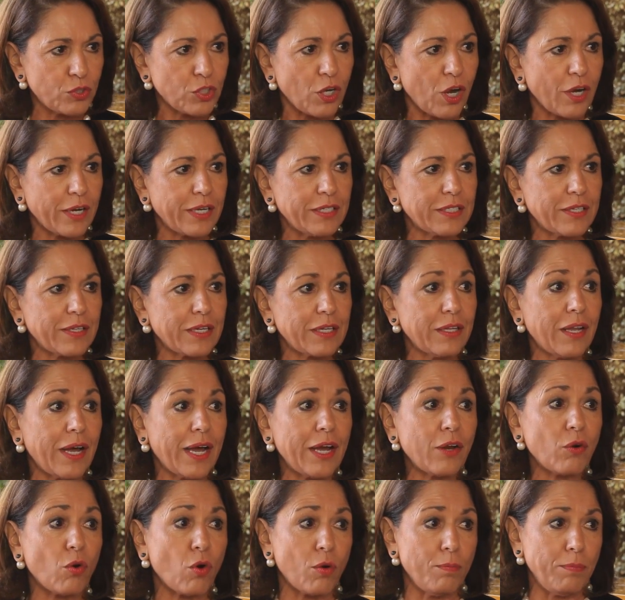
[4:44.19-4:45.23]
talking to the
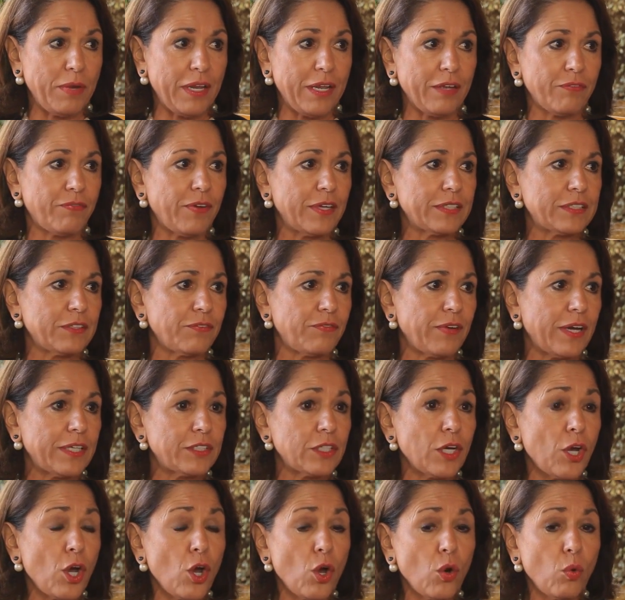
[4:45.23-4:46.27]
client, or meeting face to
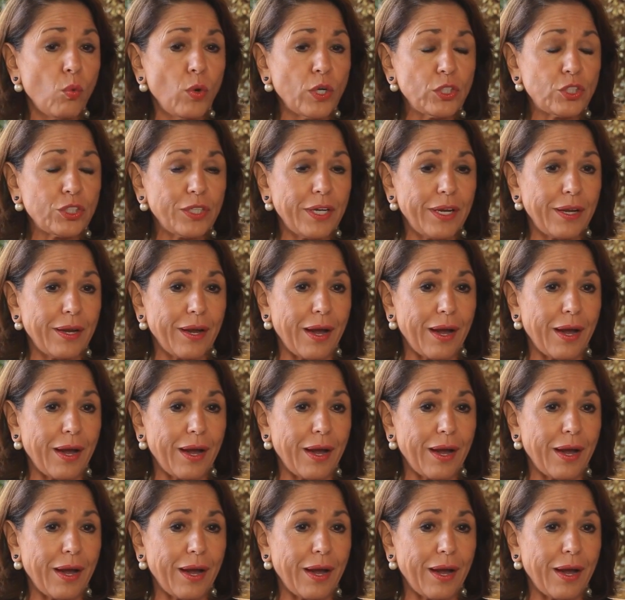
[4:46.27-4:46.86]
face, which